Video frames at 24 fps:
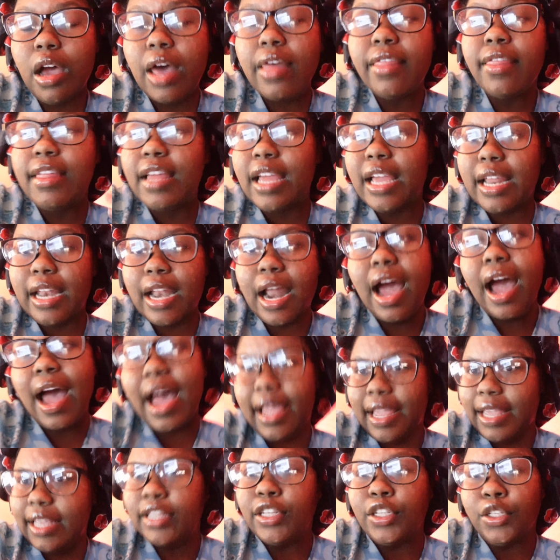then
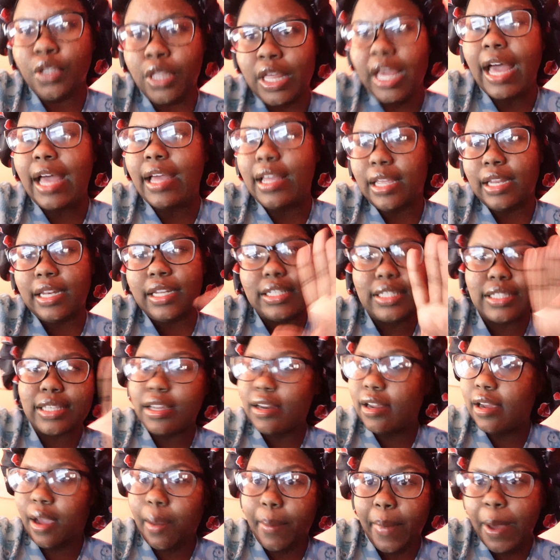i can do that and it's
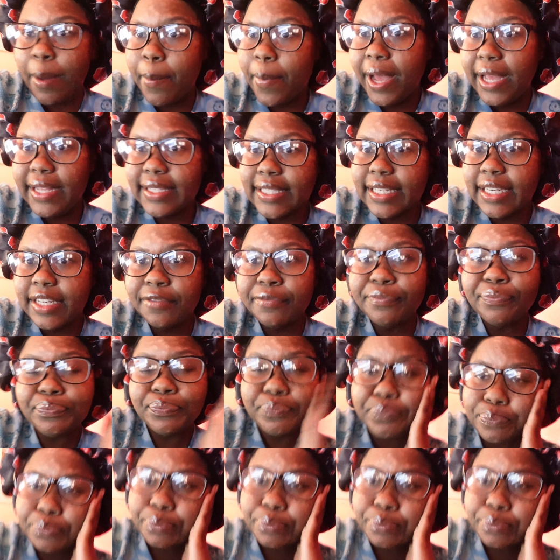gonna come out positive